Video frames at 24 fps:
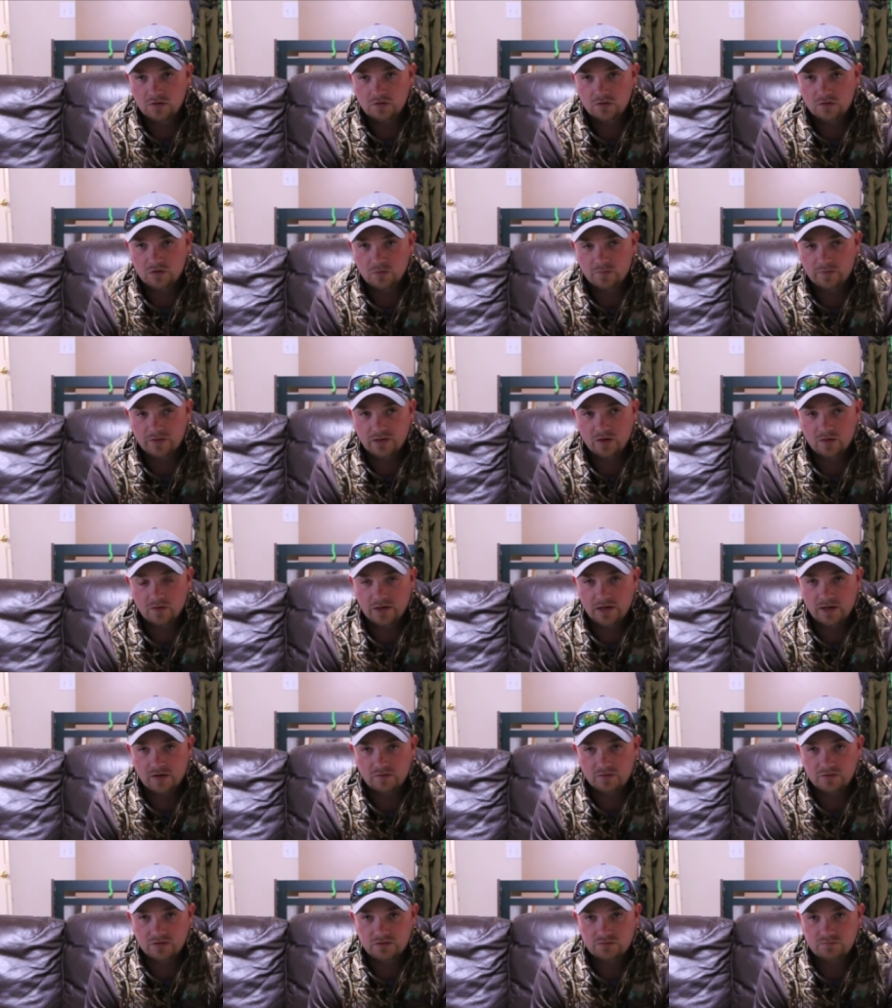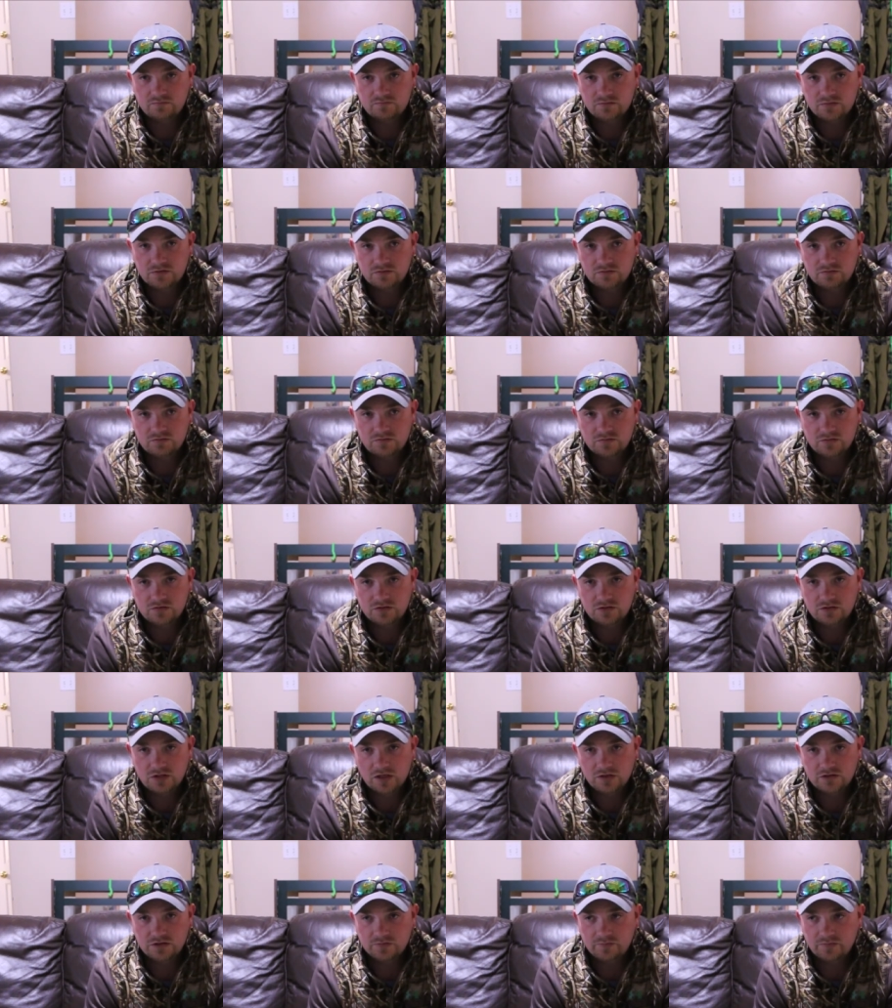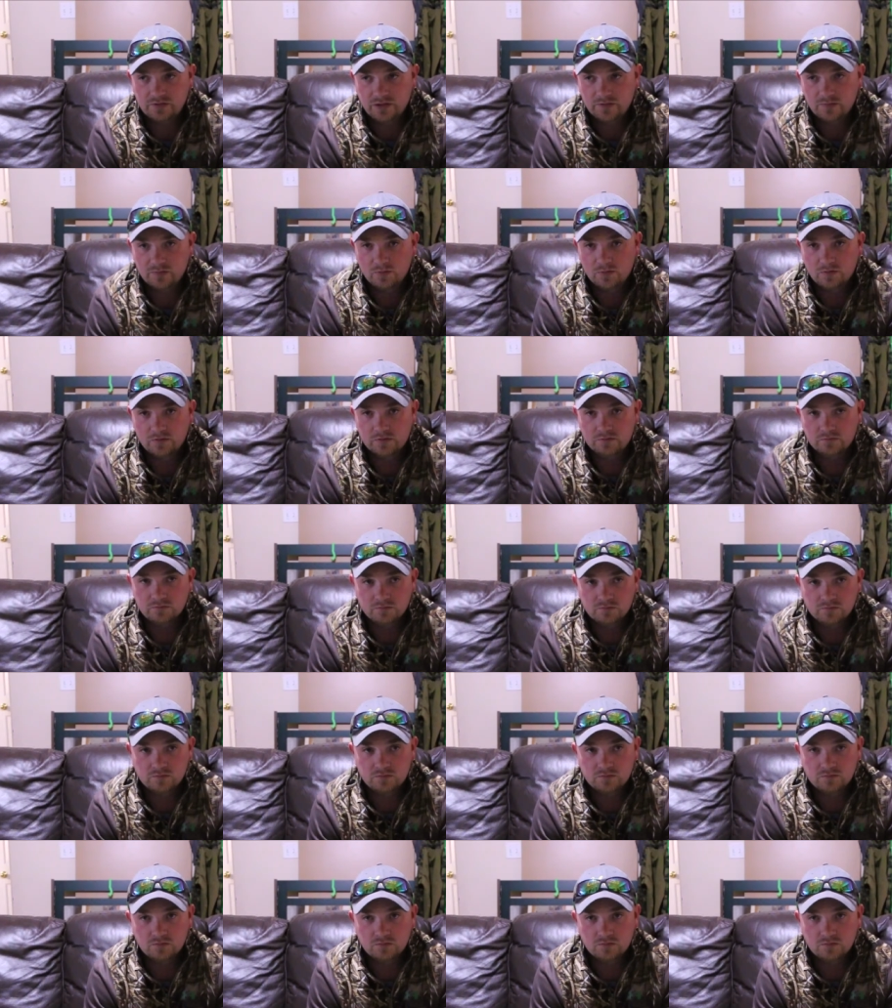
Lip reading: be going out and touching people and